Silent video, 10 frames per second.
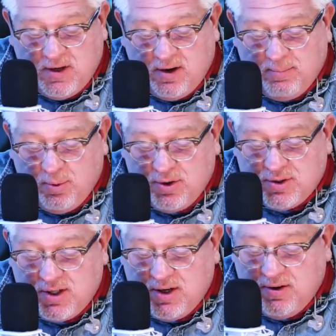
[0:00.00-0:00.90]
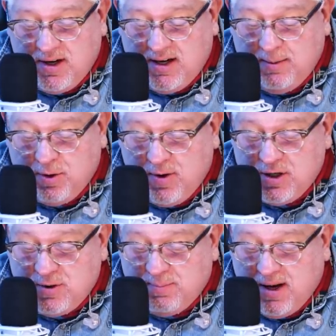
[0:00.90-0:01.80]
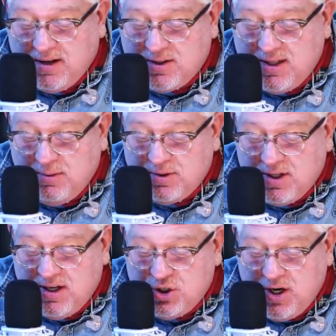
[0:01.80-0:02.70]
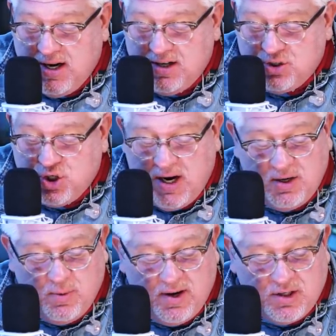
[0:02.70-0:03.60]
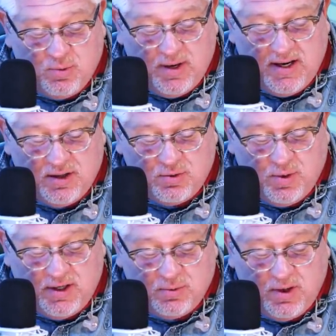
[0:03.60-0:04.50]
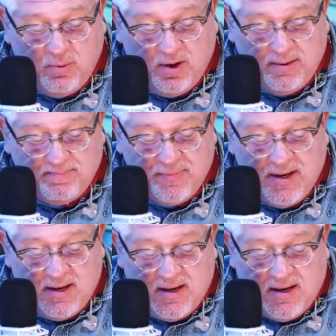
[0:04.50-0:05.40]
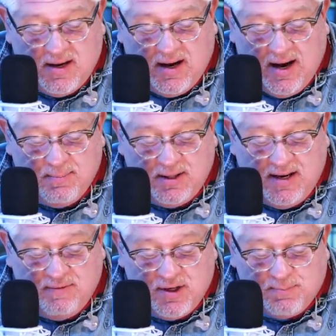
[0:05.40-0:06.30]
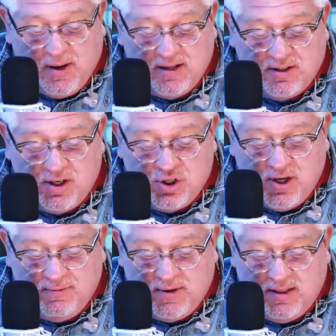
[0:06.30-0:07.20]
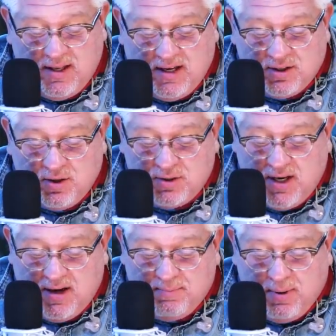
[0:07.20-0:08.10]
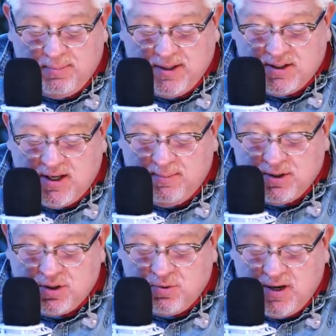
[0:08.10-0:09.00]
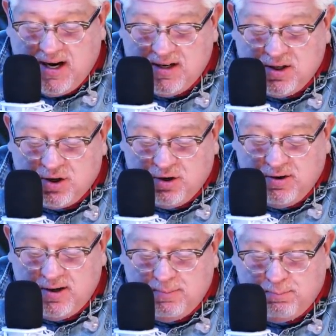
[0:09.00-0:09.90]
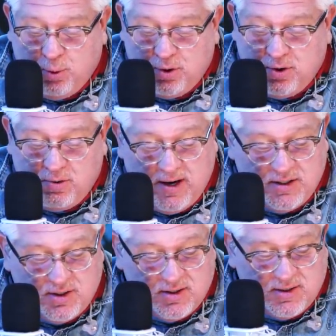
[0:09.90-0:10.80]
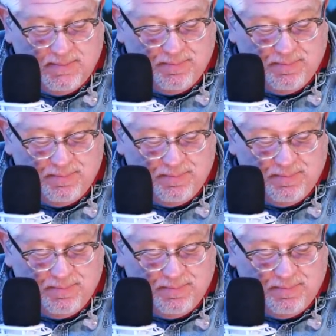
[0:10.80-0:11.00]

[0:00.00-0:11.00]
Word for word: in our border security and immigration policy that was initiated January 20th, 2021. I believe this policy shift and the associated public statements created the current border crisis.